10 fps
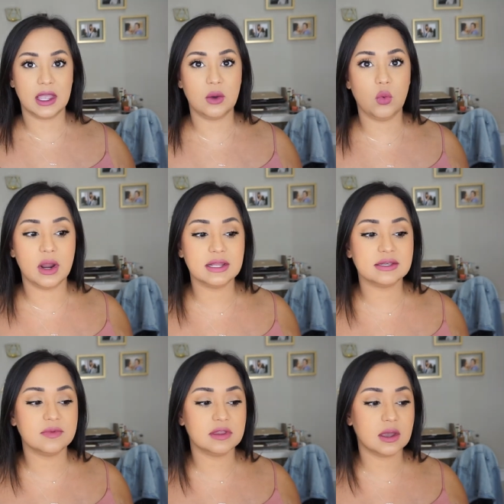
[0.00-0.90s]
I wanted
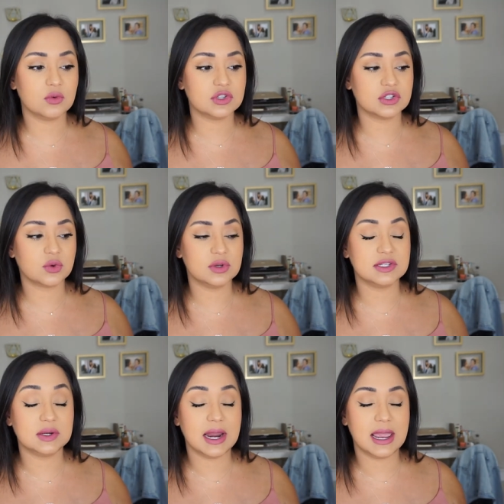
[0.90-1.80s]
something that was just going
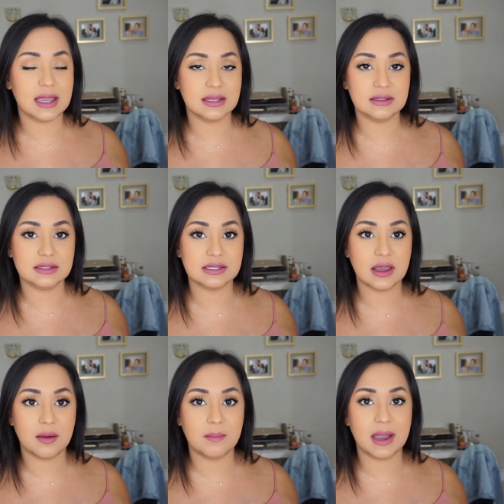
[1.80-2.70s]
to enhance
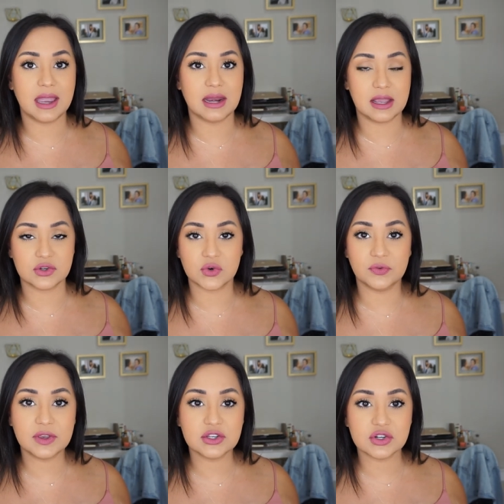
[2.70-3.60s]
my natural
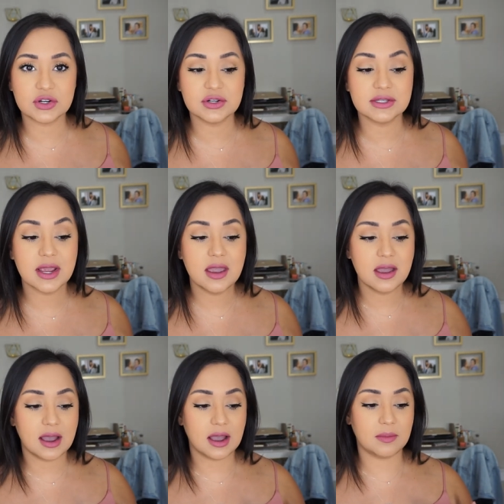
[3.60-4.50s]
features,
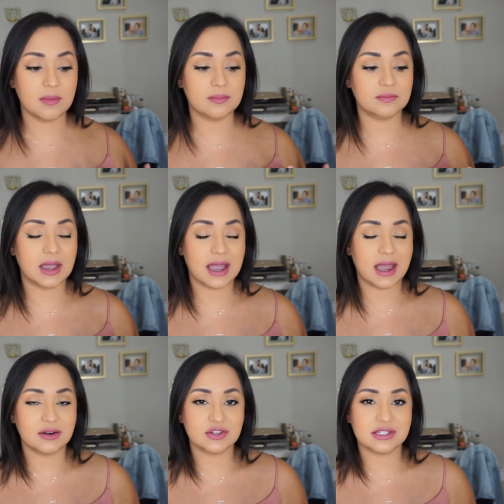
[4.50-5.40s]
um,
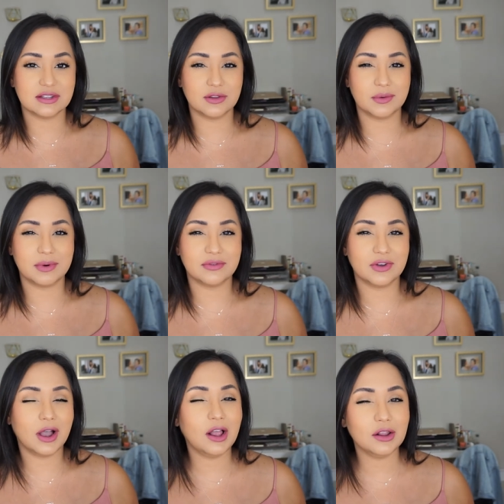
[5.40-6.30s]
add just a little bit of
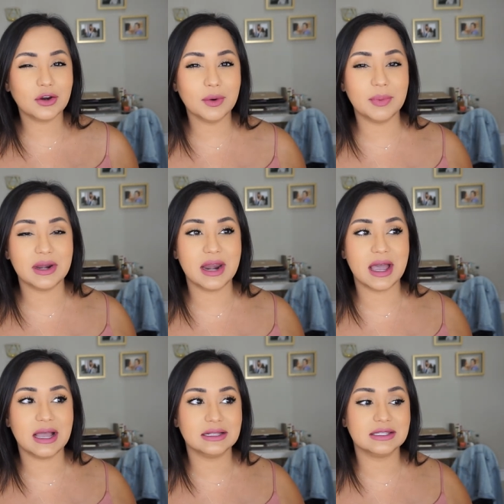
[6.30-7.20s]
color, but
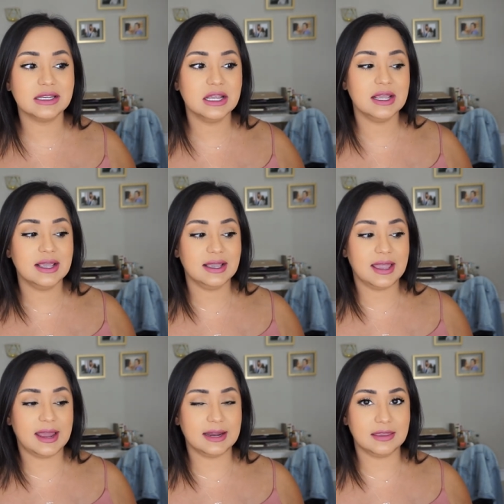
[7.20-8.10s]
not
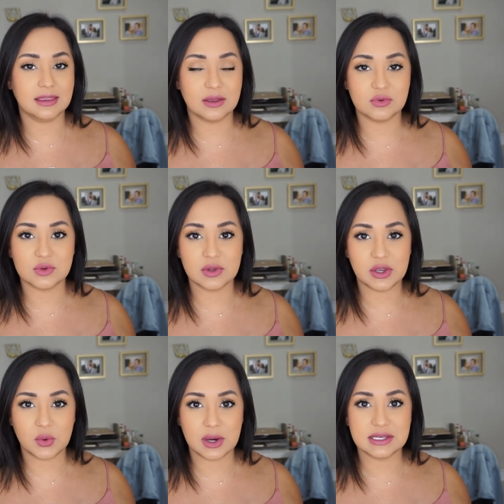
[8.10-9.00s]
anything that was really
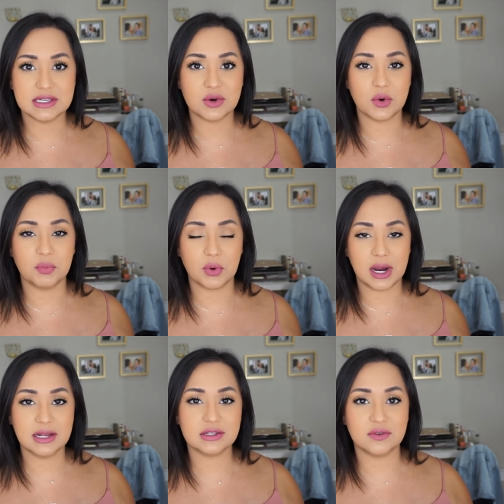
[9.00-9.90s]
crazy or
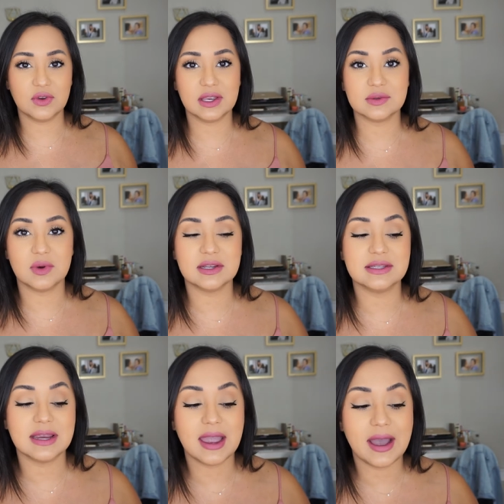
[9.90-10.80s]
bright. So if you guys want to
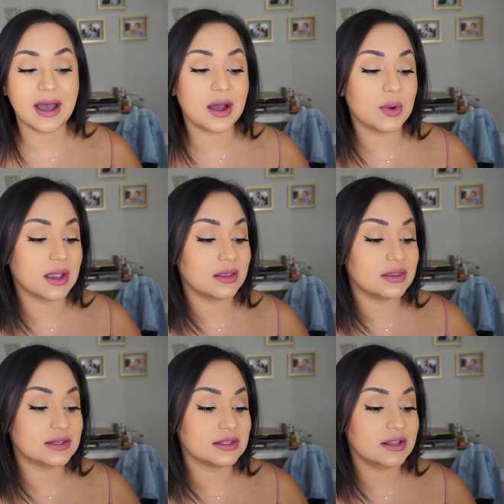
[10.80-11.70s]
see how I
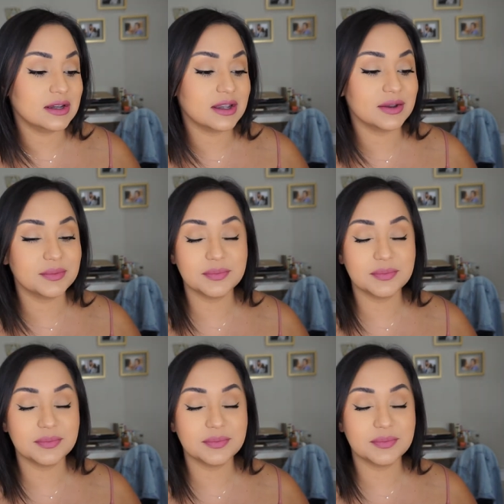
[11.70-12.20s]
got this look,